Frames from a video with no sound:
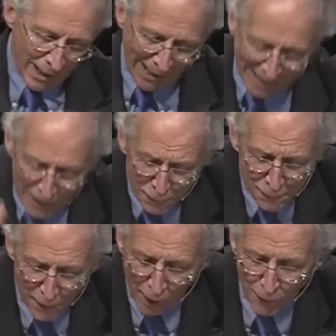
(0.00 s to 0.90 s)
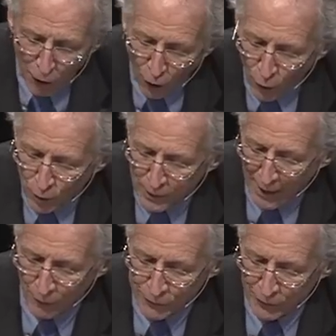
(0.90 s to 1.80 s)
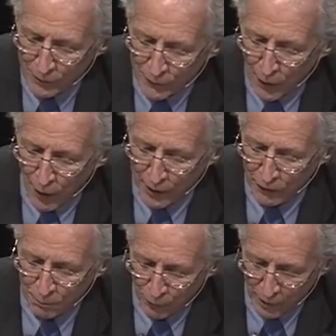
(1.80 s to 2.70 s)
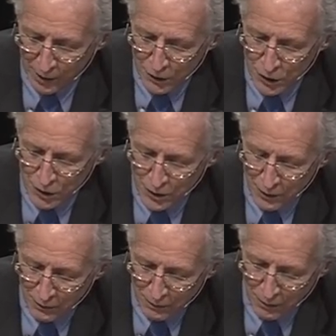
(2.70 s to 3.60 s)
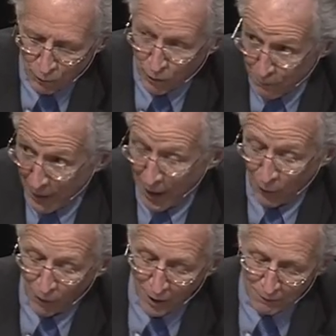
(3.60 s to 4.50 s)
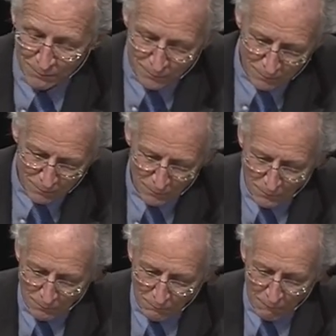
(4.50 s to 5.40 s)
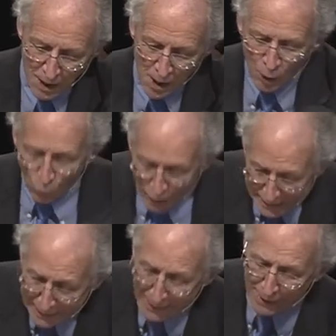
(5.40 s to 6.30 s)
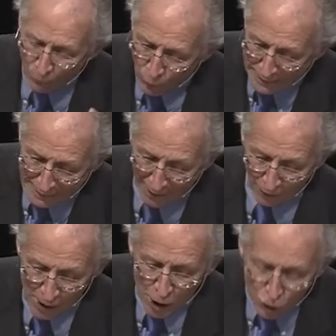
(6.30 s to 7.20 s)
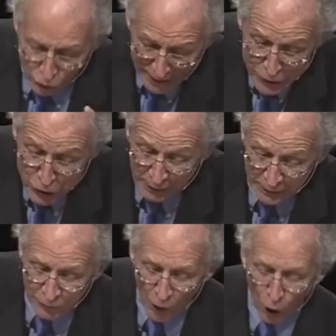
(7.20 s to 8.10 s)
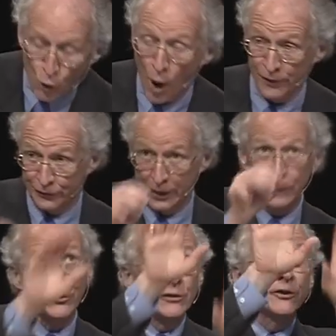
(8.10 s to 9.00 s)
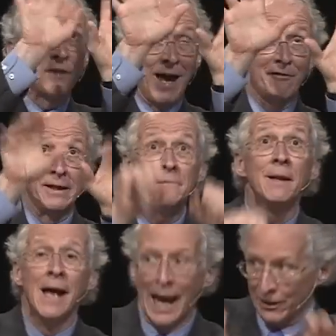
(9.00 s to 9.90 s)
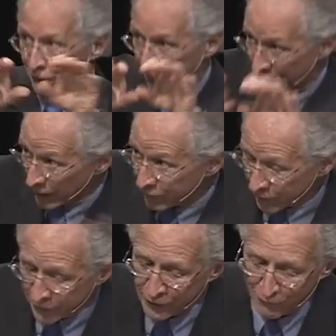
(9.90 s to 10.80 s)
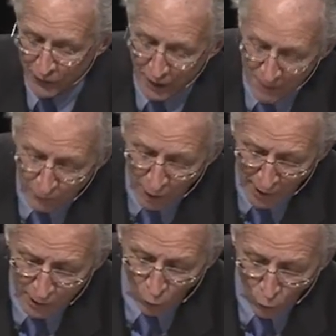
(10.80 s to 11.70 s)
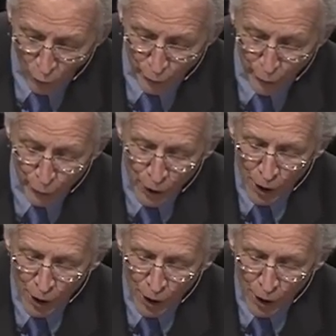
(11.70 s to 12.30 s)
If the whole counsel of God is preached with power, week in and week out, Christians who are citizens of heaven and citizens of the democratic order